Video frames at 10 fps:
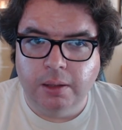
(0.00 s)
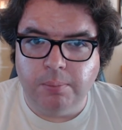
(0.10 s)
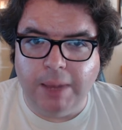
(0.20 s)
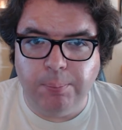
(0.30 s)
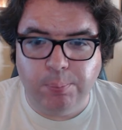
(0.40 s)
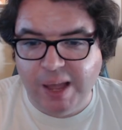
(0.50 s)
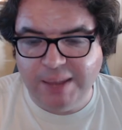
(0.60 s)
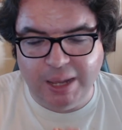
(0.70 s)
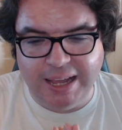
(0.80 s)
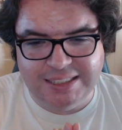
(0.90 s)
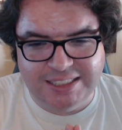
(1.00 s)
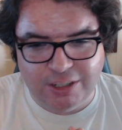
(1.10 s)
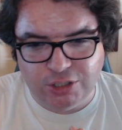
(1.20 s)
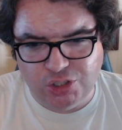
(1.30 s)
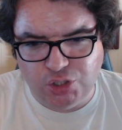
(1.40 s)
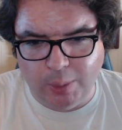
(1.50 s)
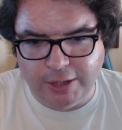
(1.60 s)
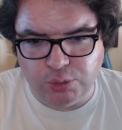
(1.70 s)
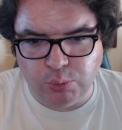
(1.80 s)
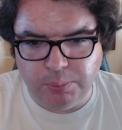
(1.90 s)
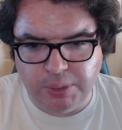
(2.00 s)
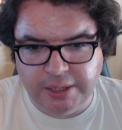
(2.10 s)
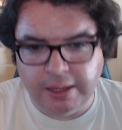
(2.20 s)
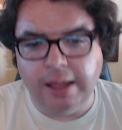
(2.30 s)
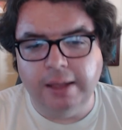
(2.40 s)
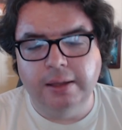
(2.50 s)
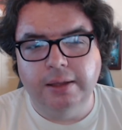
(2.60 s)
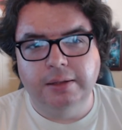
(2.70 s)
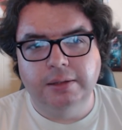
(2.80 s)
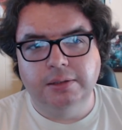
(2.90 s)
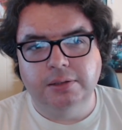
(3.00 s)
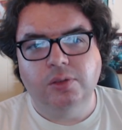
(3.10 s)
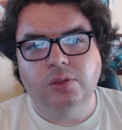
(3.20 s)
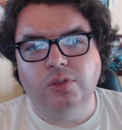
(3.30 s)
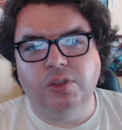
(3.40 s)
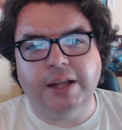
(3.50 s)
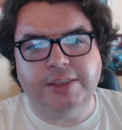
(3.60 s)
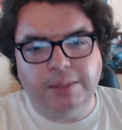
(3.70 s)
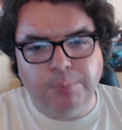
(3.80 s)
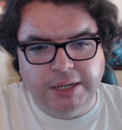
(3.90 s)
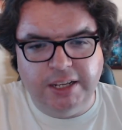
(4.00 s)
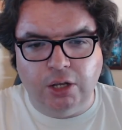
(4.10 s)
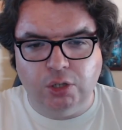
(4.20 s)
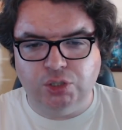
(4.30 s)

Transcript: my, my ideal situation would be that that money goes